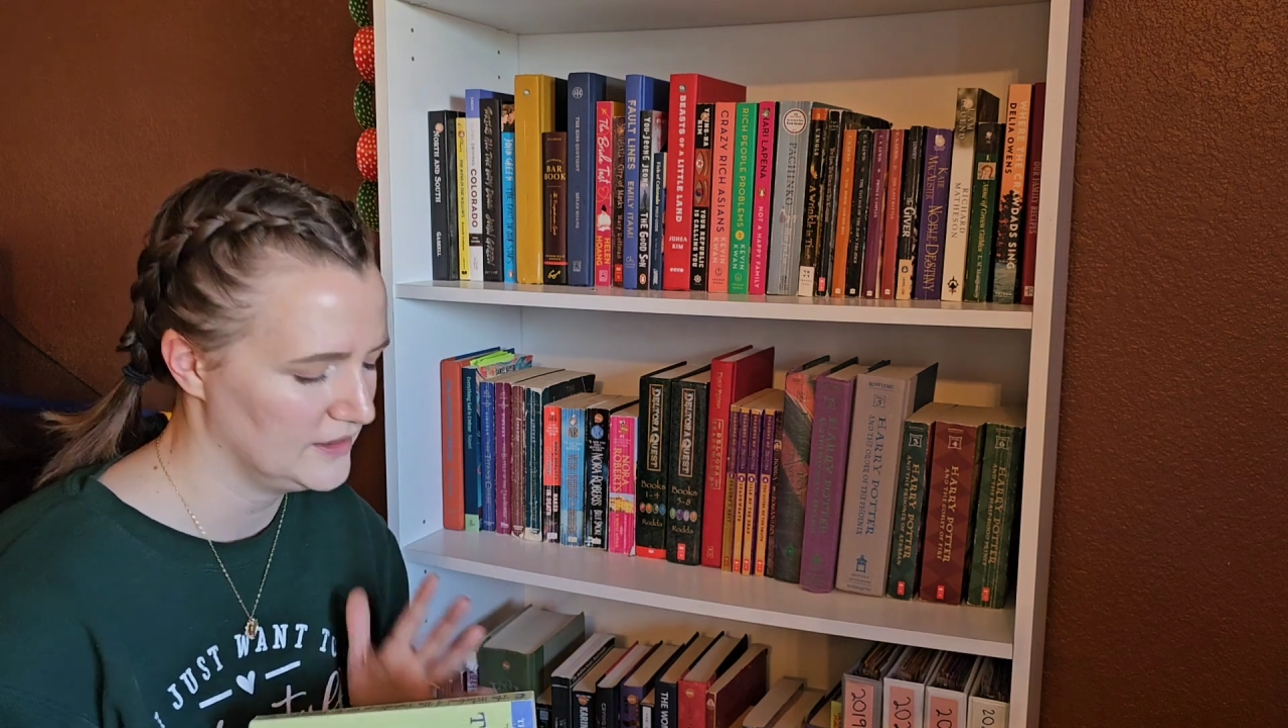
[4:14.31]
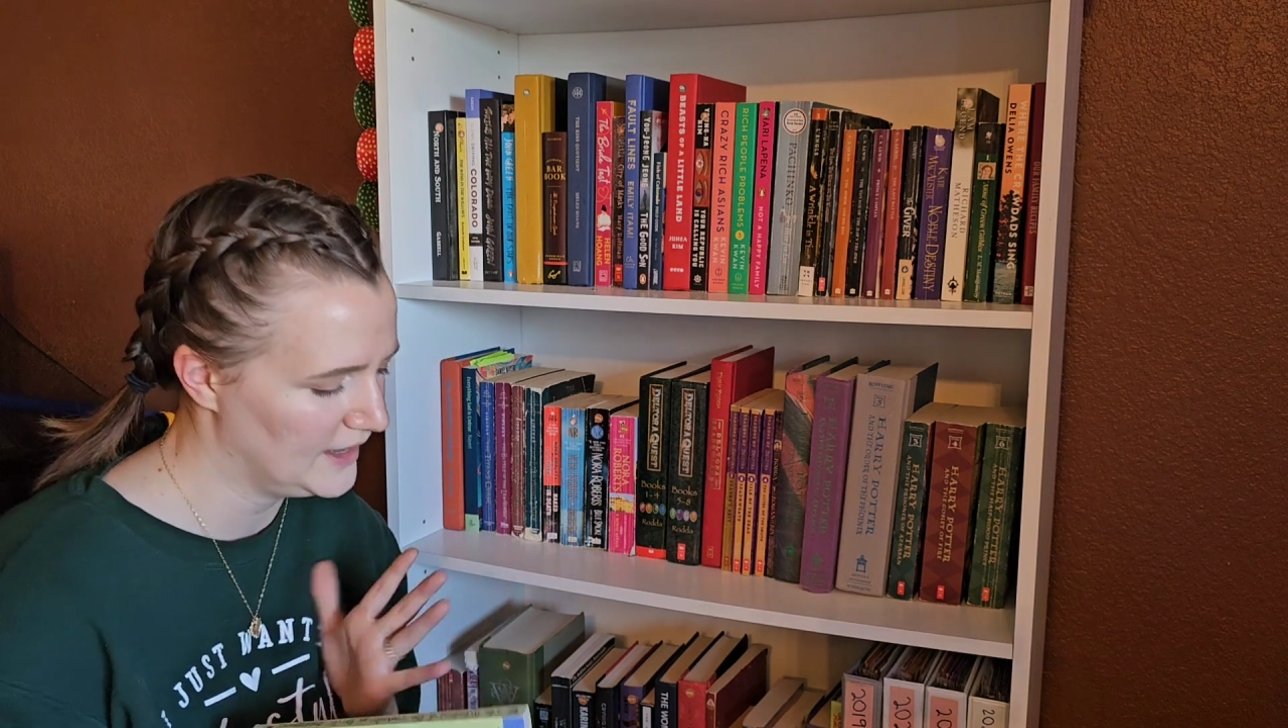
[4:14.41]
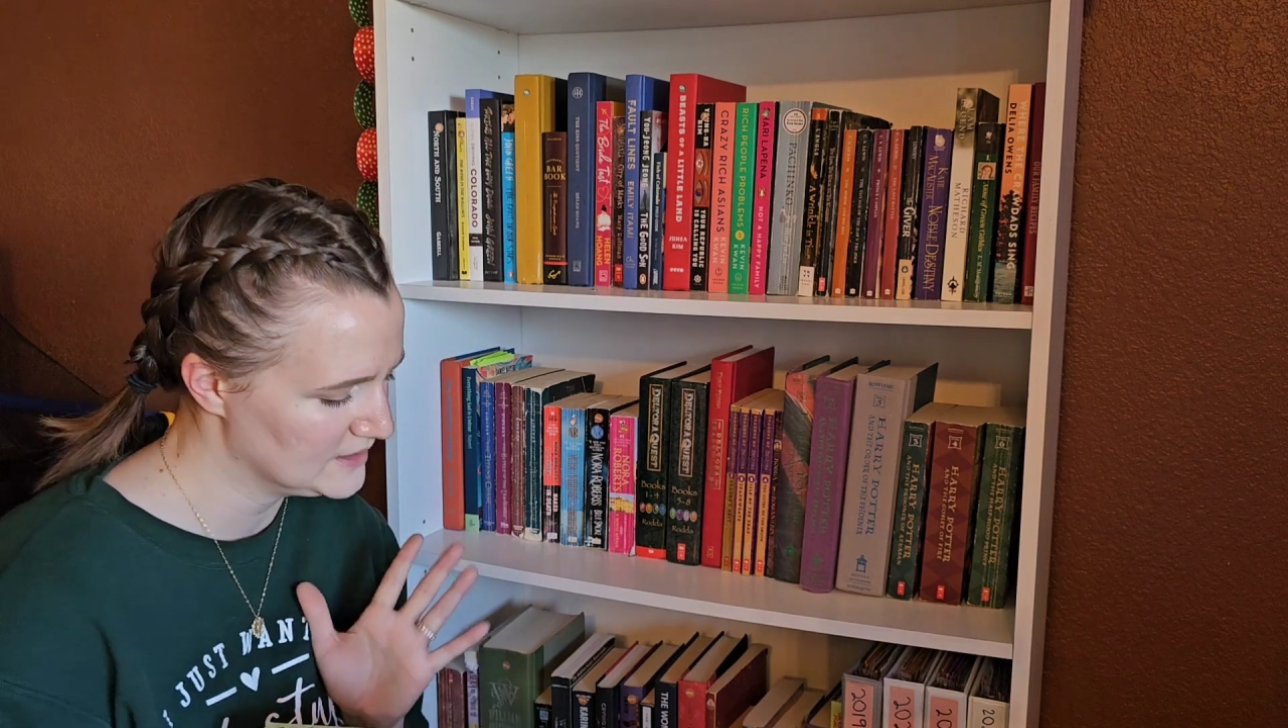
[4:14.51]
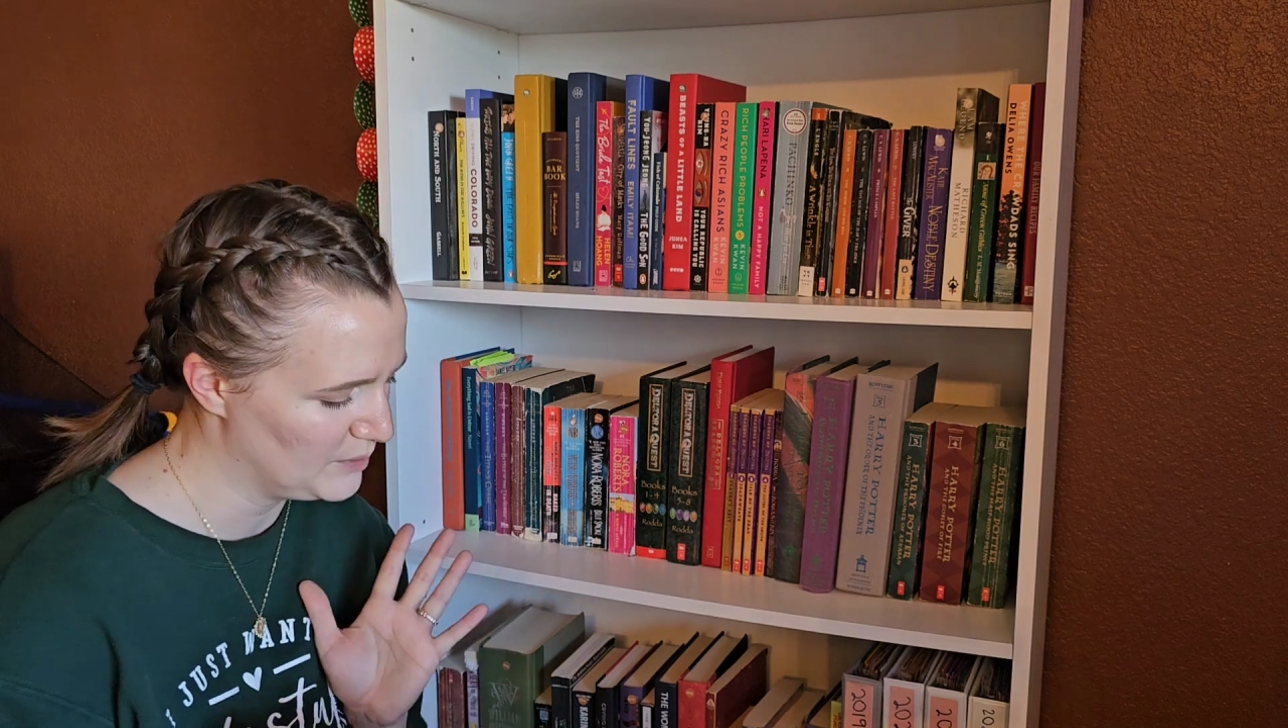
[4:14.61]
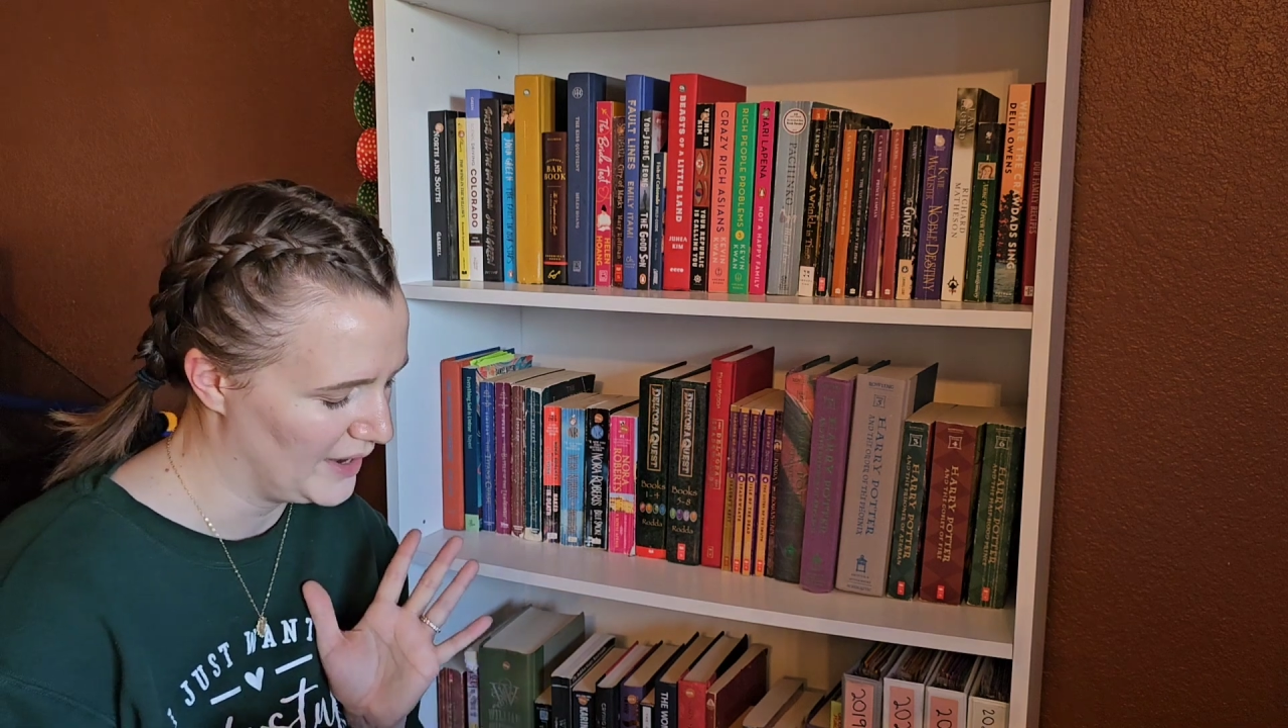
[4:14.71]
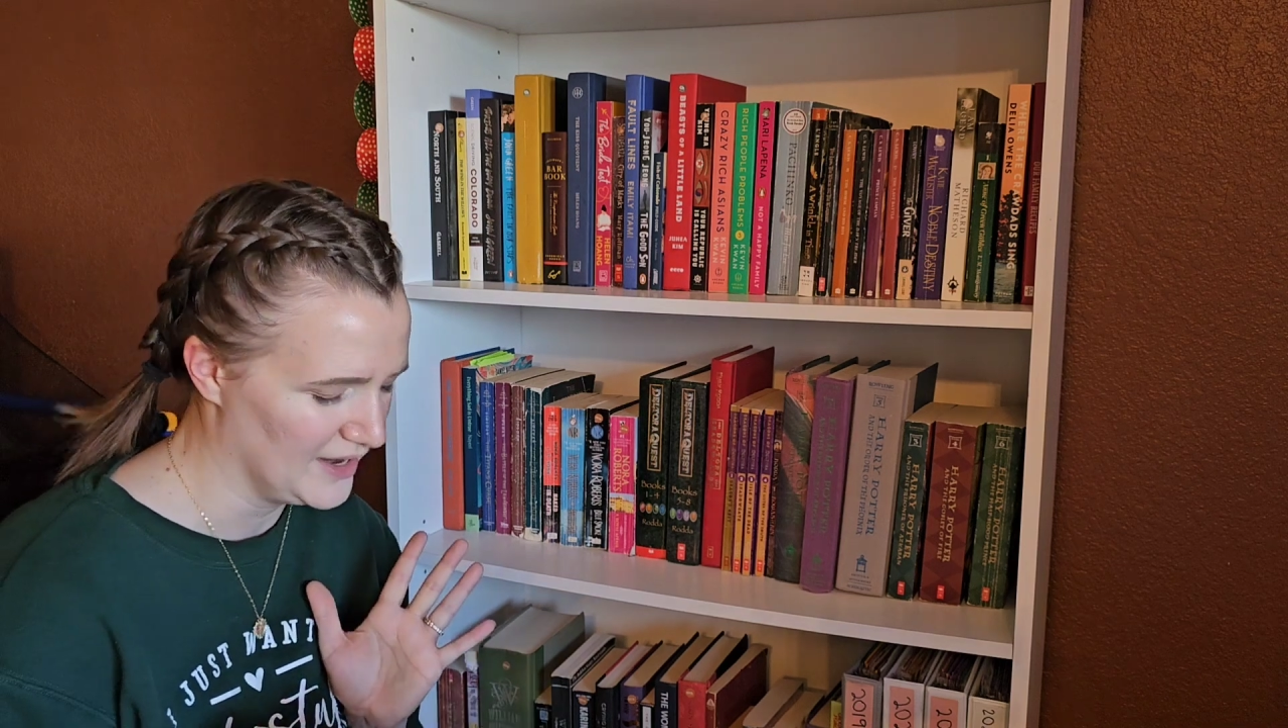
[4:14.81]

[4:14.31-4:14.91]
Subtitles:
That's my